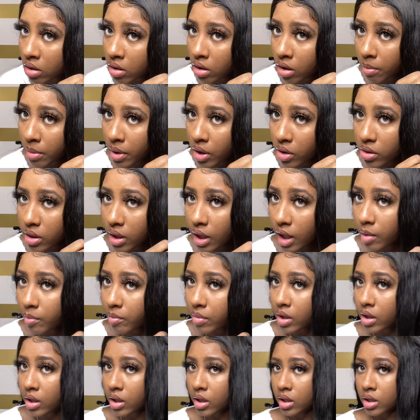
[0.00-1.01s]
About that
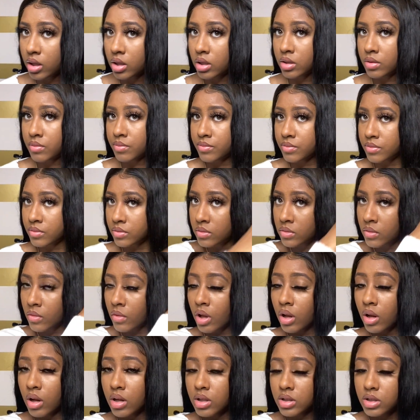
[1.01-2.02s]
big.
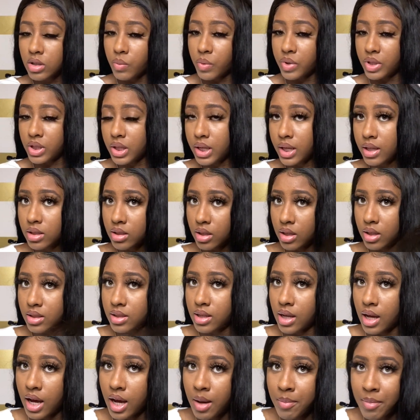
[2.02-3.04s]
So when you get to the
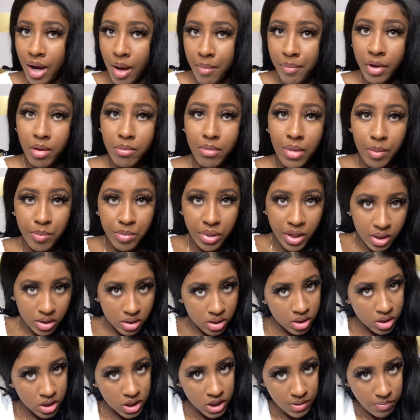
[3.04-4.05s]
top, I make my
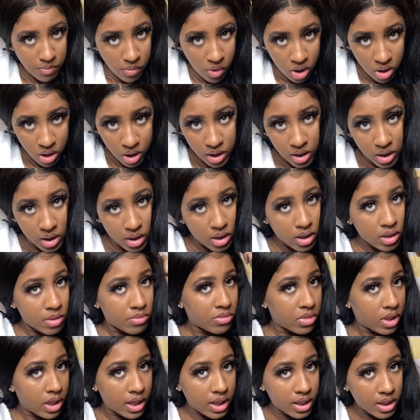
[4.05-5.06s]
pieces smaller
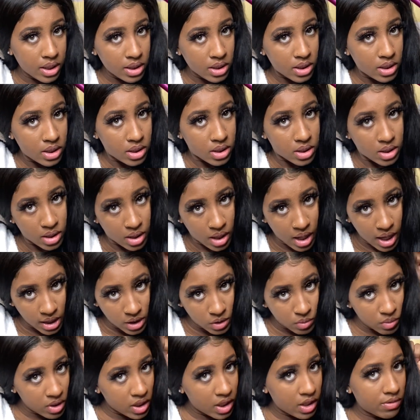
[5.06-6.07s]
because
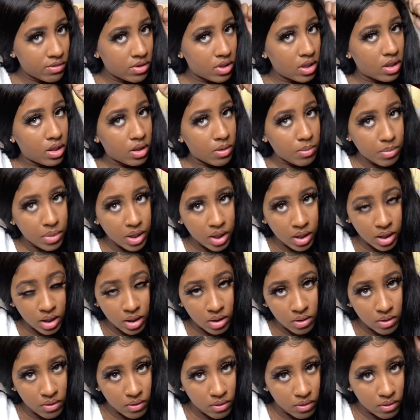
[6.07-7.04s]
that's what gives it the big,